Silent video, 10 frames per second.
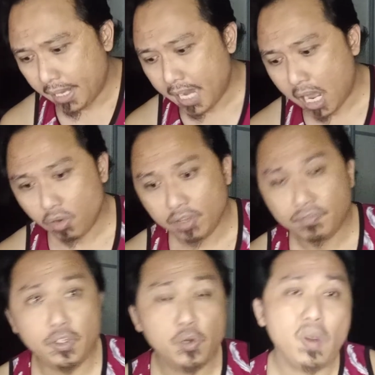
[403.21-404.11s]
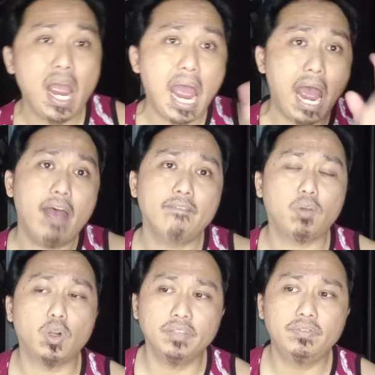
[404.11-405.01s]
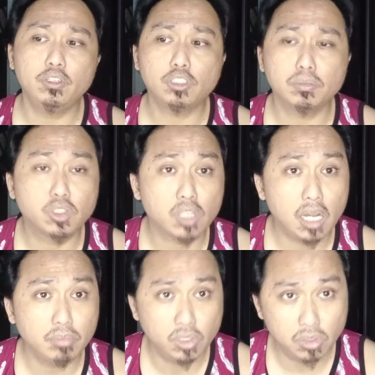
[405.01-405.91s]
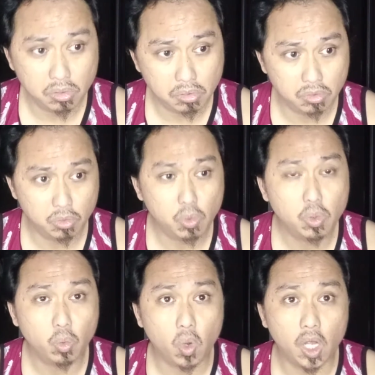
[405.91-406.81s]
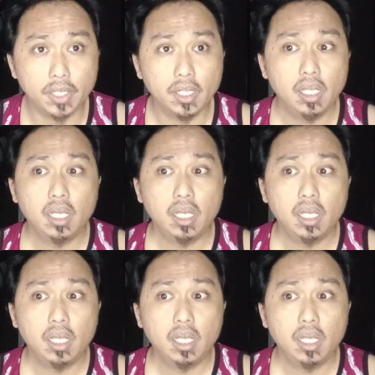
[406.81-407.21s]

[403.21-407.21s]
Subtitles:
Now, if you have or if you subscribe to Google One,